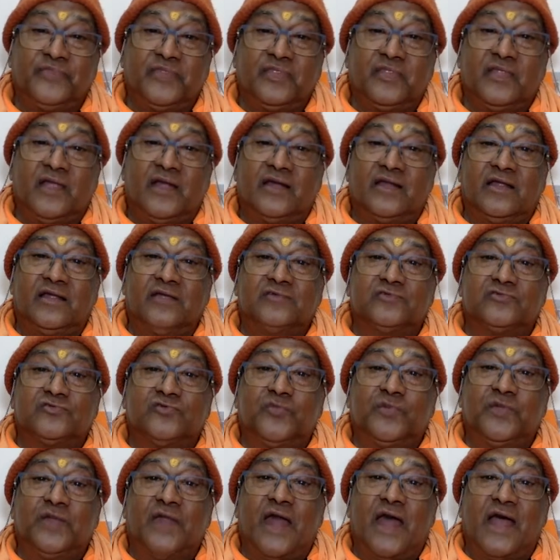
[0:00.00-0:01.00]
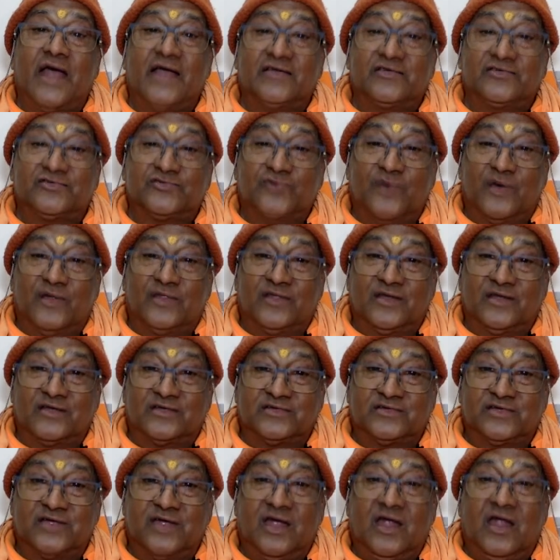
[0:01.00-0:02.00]
that is to be nice to
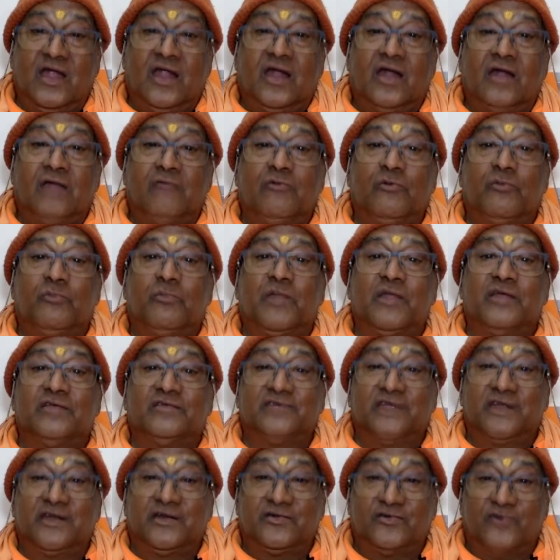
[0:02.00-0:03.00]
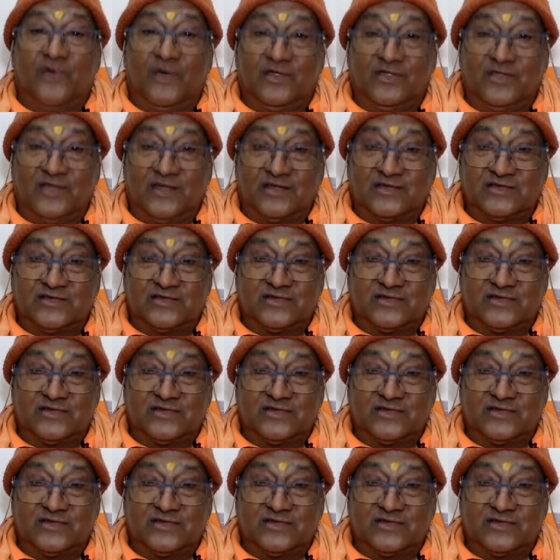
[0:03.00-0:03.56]
others, to be pleasant to others.